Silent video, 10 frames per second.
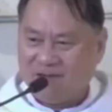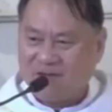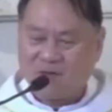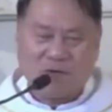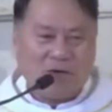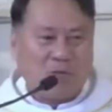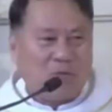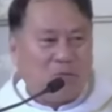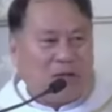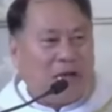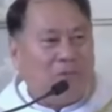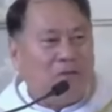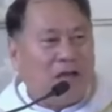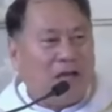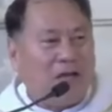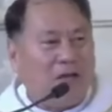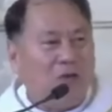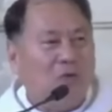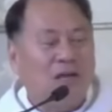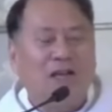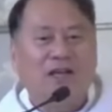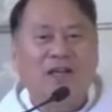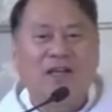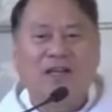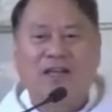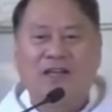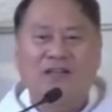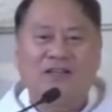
So it became diluted, and